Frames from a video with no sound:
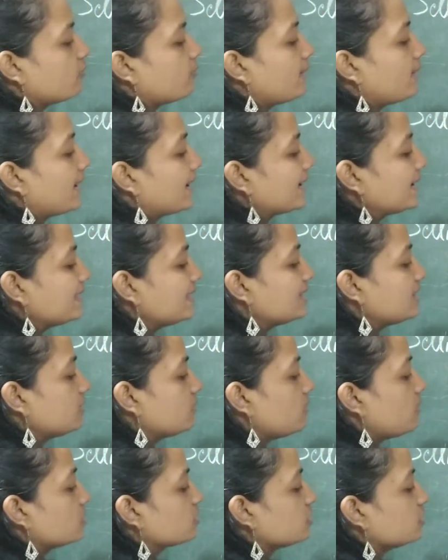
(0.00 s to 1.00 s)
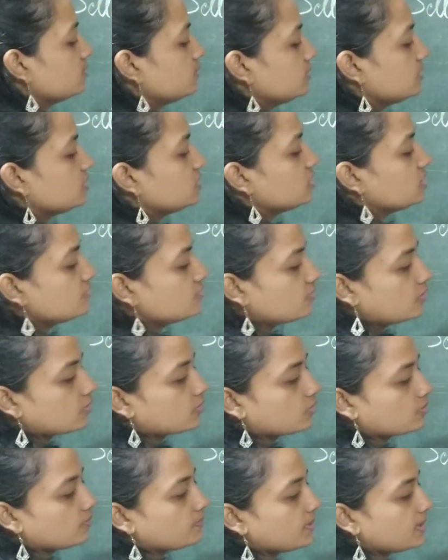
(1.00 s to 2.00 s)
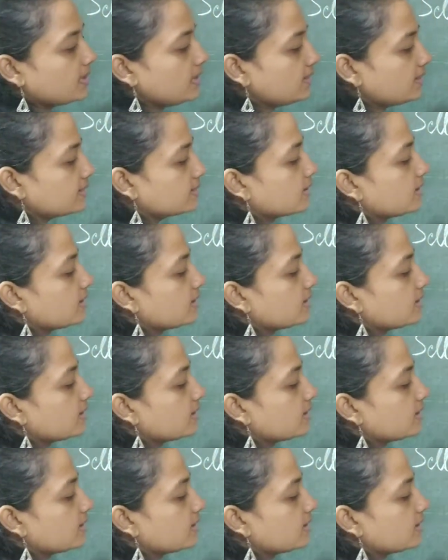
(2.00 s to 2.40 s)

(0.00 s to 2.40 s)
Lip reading: bought that washing machine for rupees